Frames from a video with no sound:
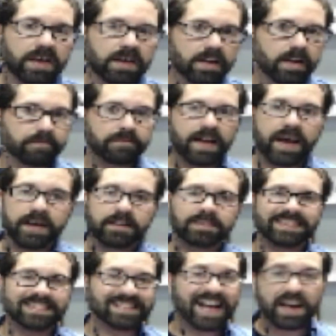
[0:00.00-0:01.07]
Okay, now
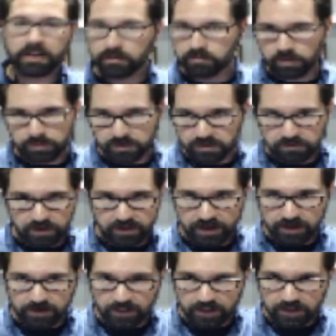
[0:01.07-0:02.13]
that is exactly what we just read
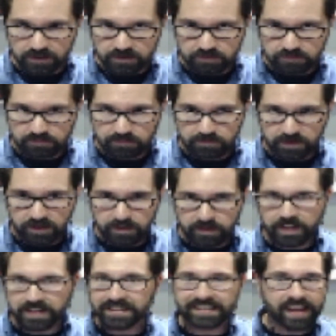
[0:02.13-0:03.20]
in Daniel 8.
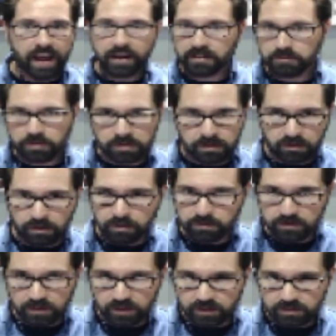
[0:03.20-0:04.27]
That's exactly what the
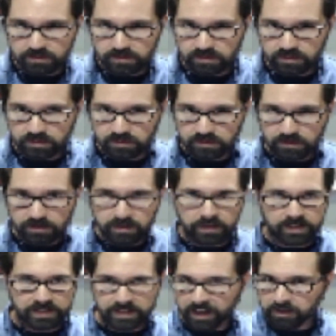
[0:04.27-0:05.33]
goat does.
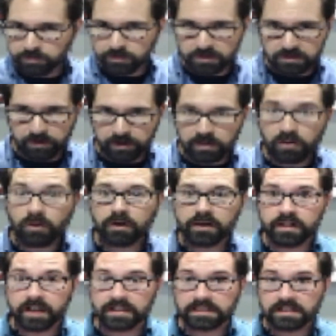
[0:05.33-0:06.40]
That's exactly what this great
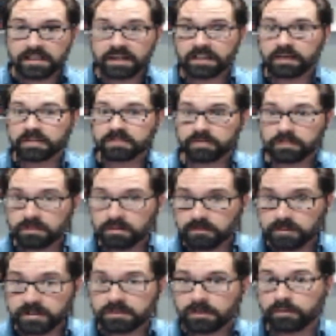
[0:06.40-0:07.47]
horn does. He is
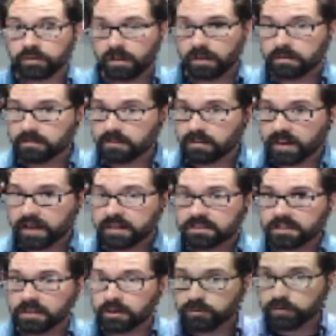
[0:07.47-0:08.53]
victorious over other
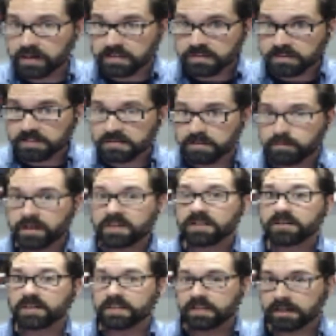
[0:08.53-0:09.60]
lands. He increases his
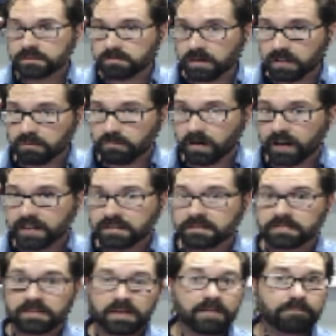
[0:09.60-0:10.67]
dominion. He does what he
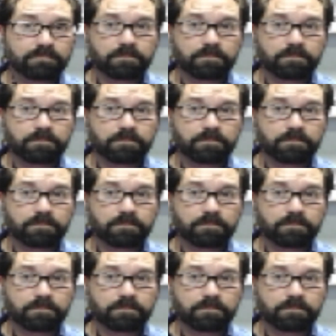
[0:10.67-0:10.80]
wants.